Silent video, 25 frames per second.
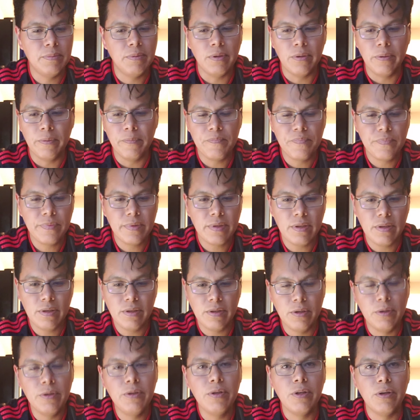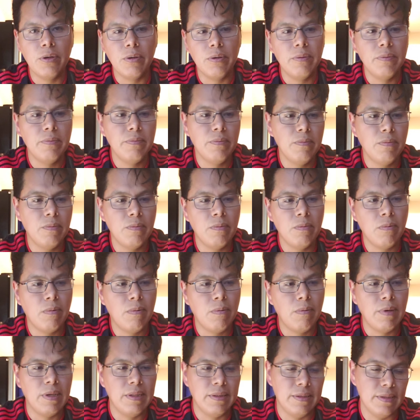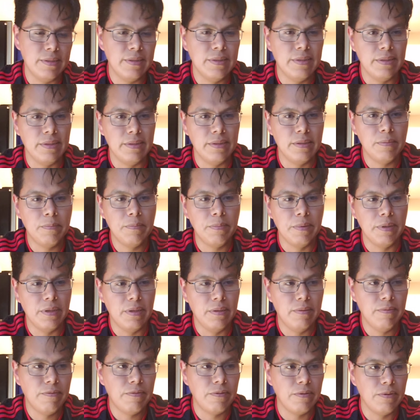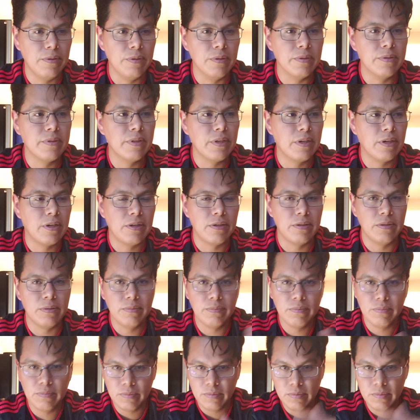Well, you know what this is, but for those that are